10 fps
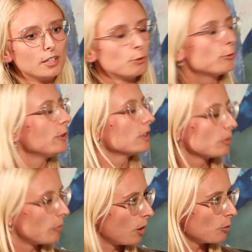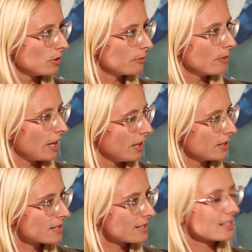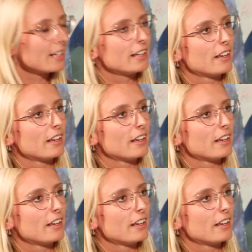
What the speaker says: you feel about the face. I